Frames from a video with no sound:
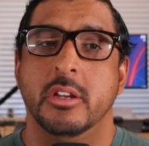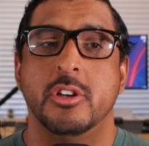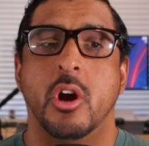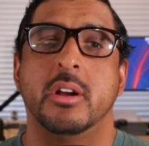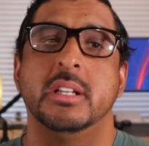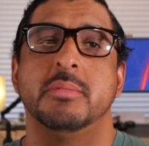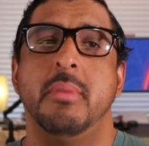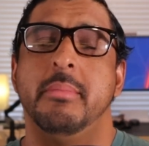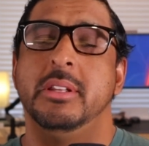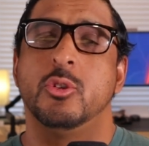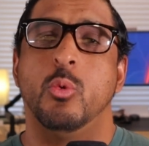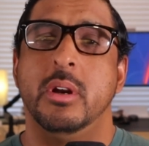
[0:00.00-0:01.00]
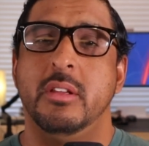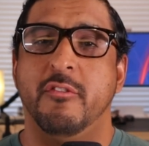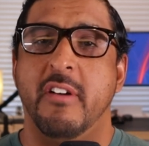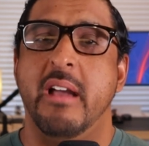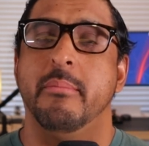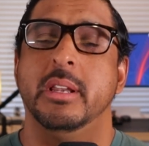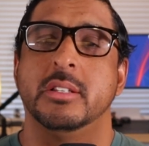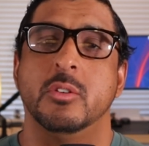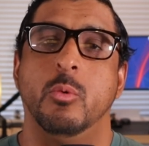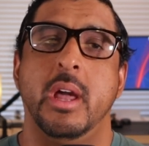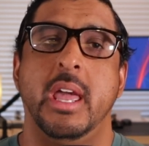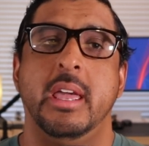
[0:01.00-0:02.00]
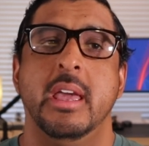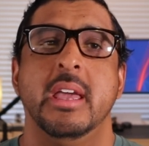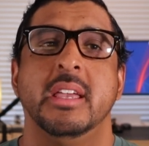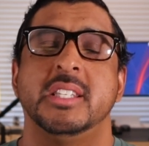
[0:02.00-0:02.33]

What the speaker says: Target's maybe 25 minutes away.